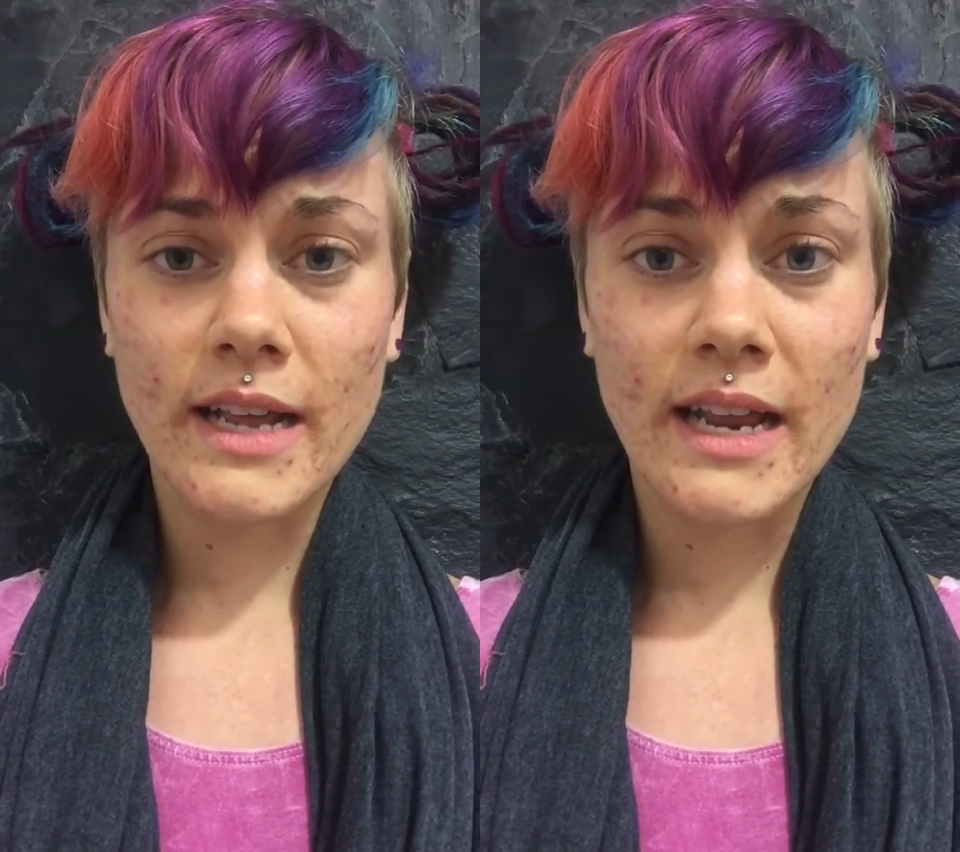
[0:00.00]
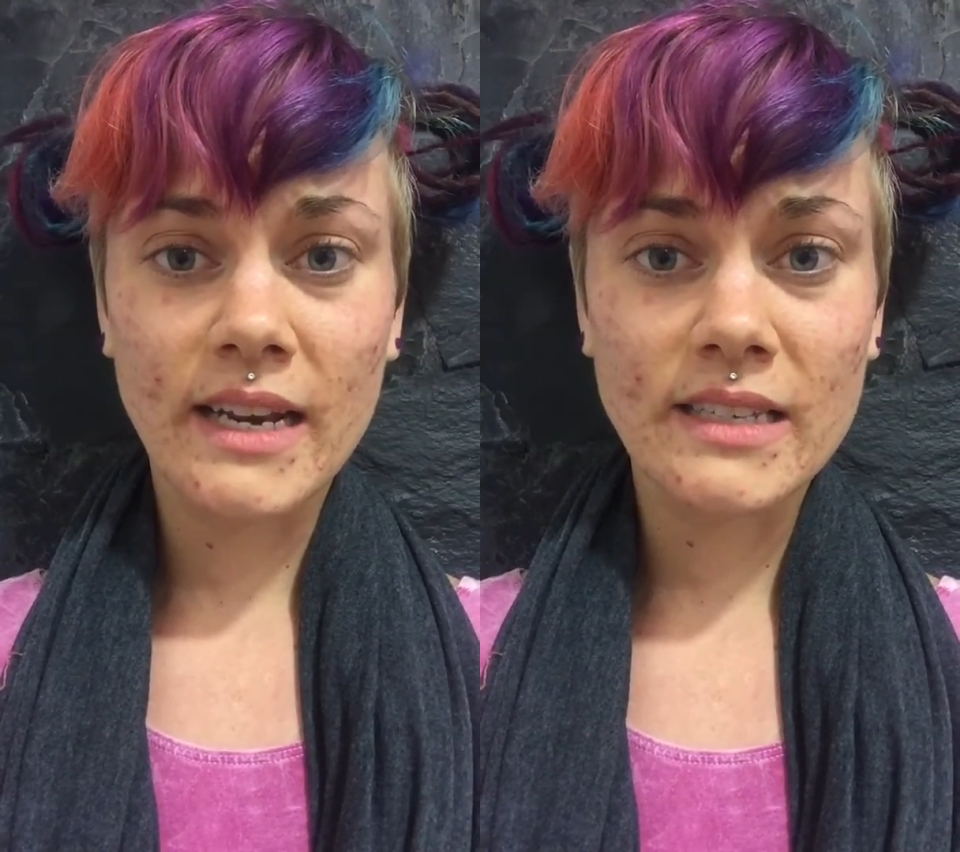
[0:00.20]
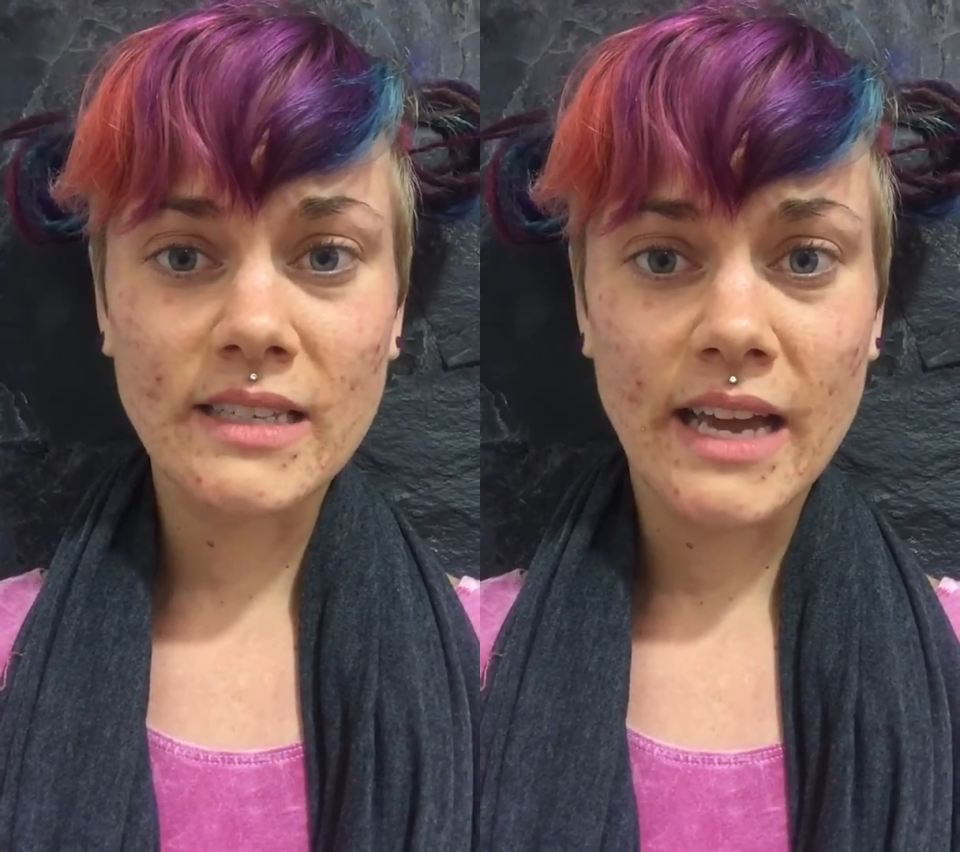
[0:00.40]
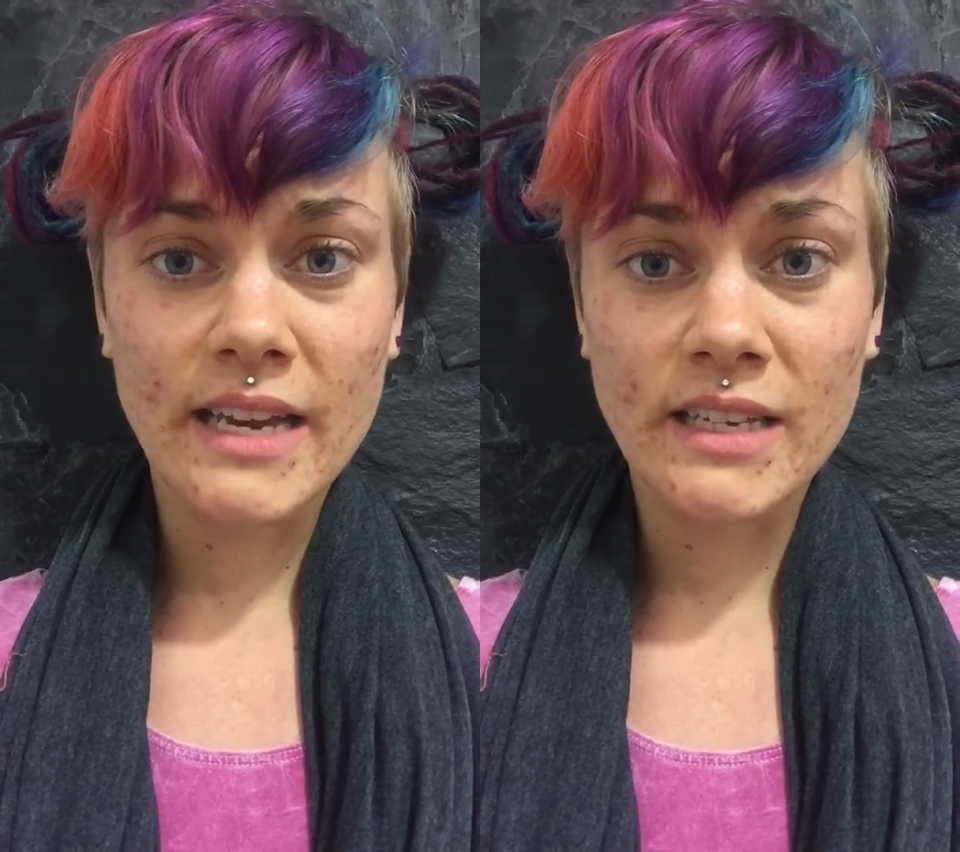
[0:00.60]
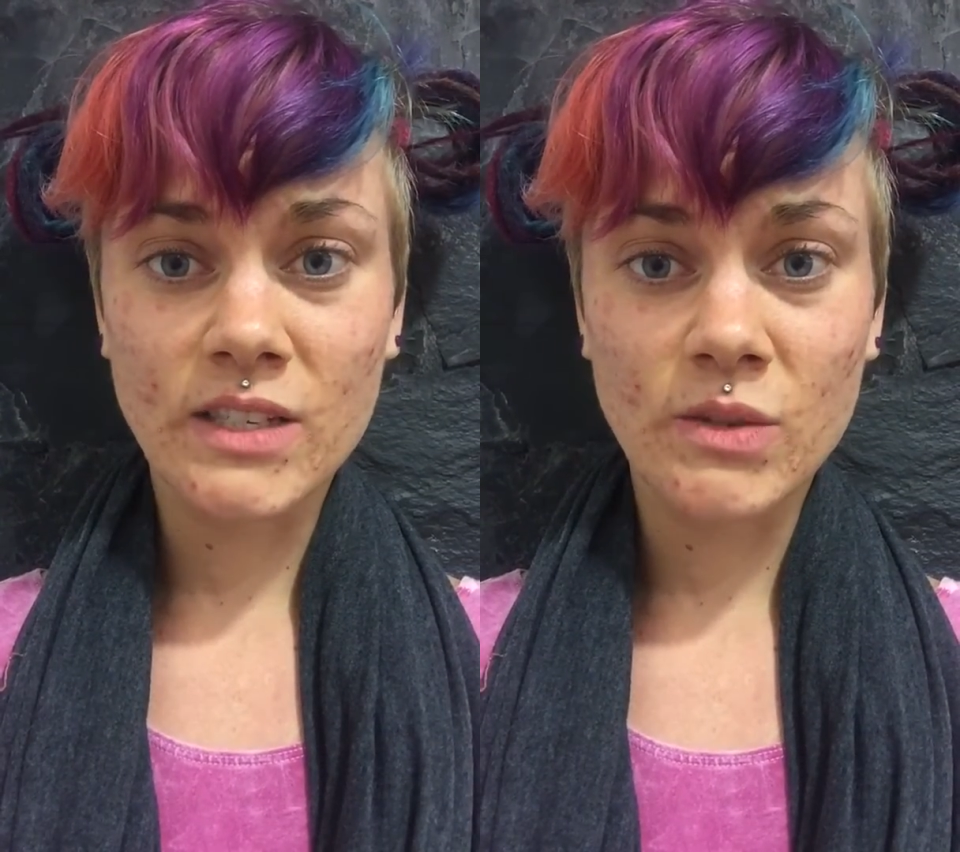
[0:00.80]
and
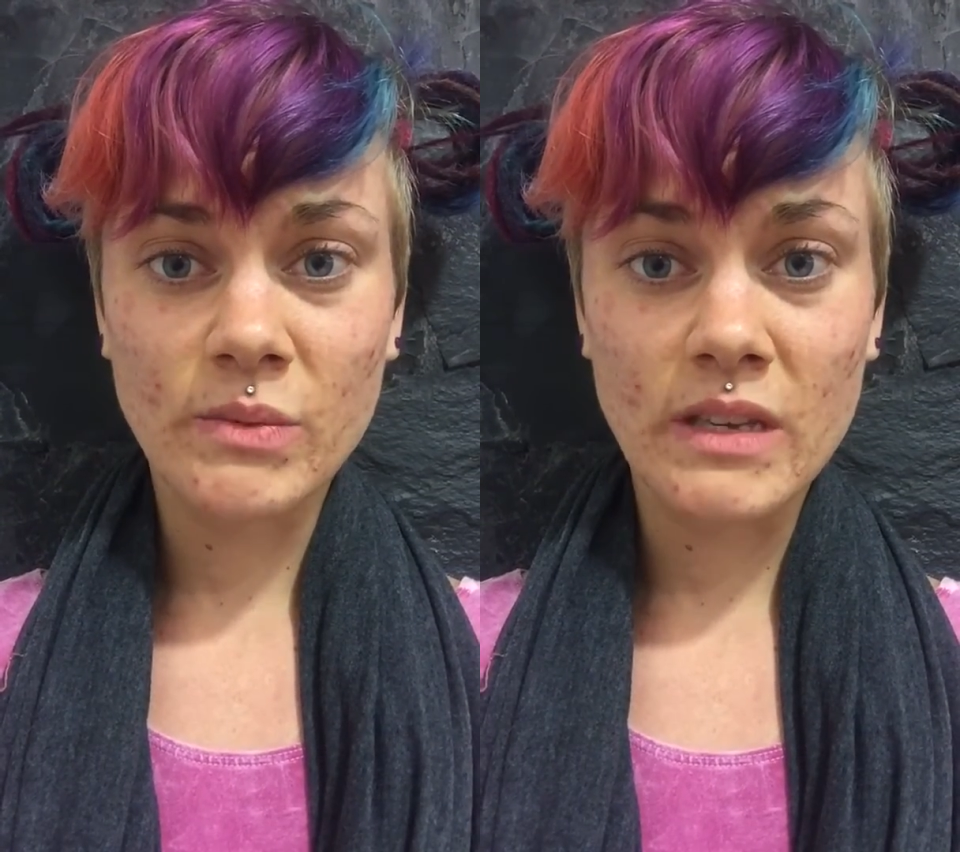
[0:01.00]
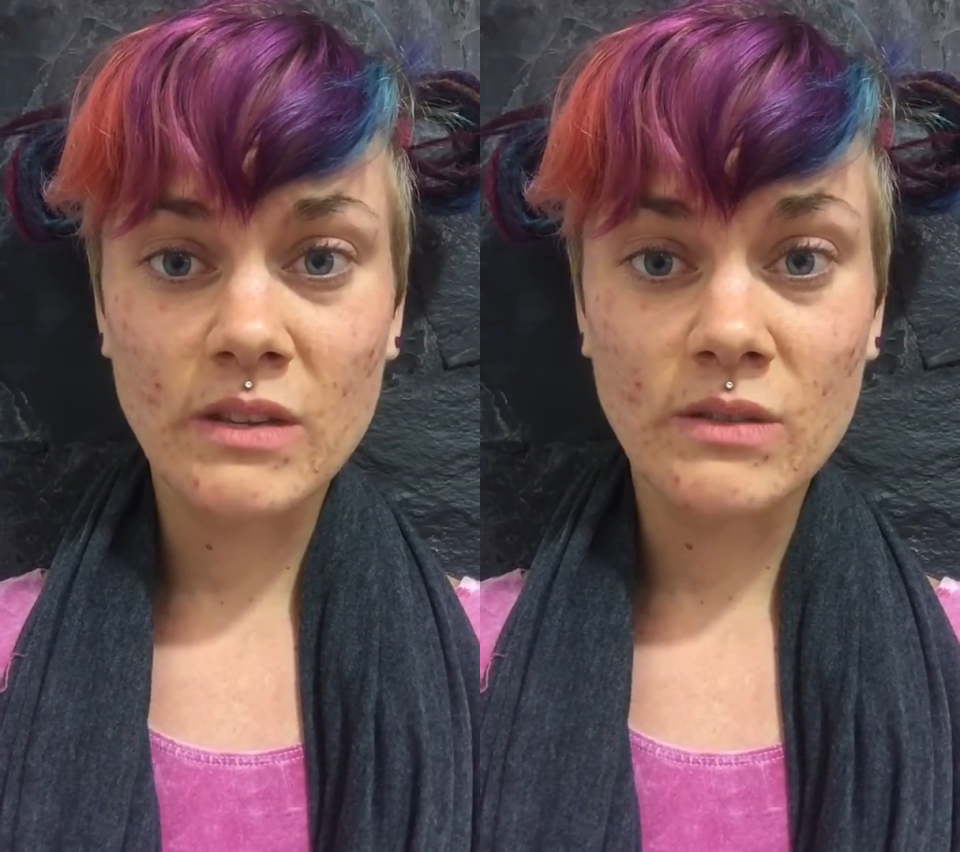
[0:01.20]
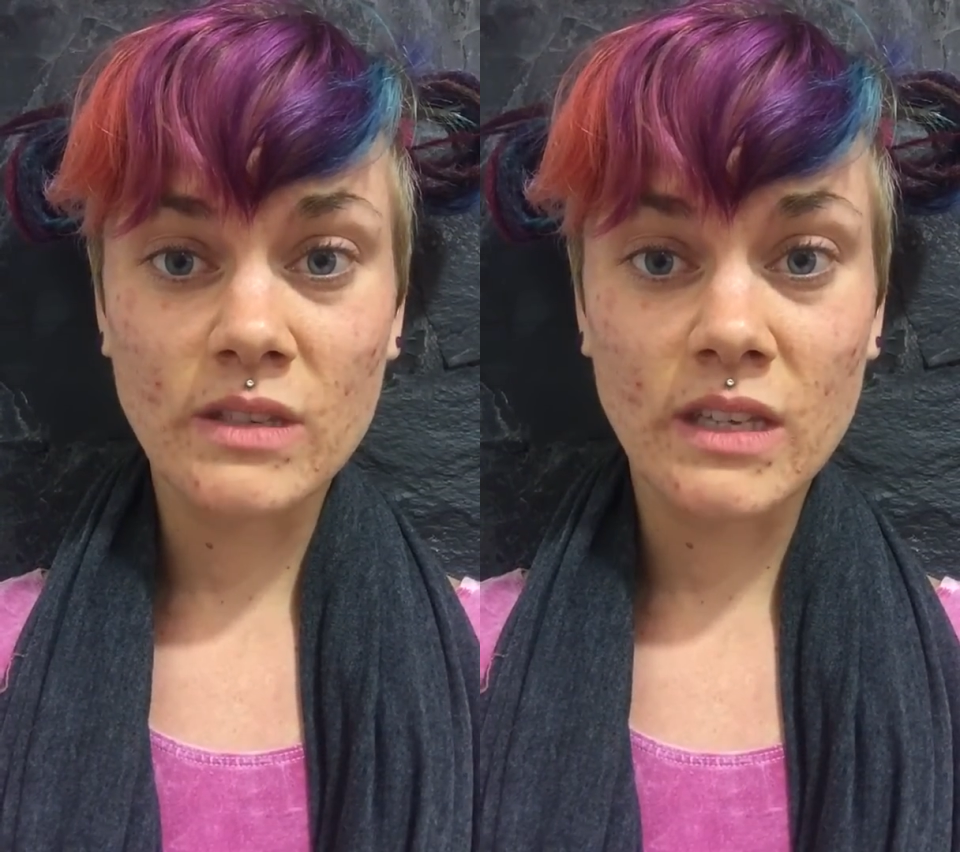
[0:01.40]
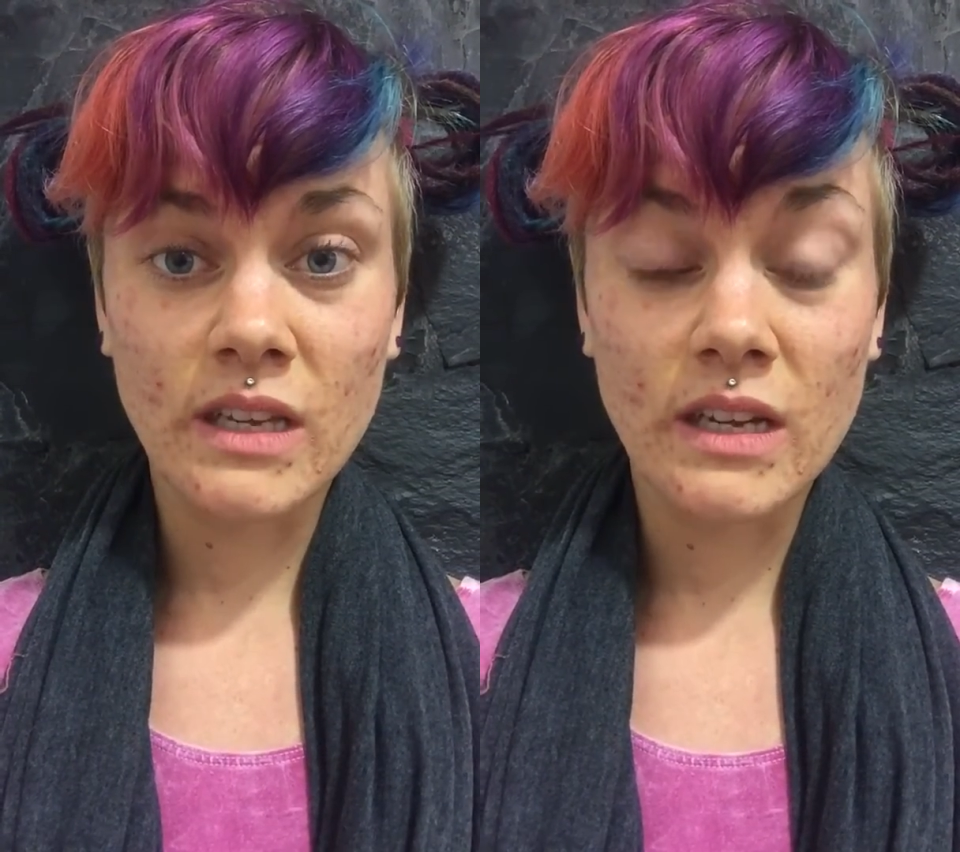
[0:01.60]
excited to be using a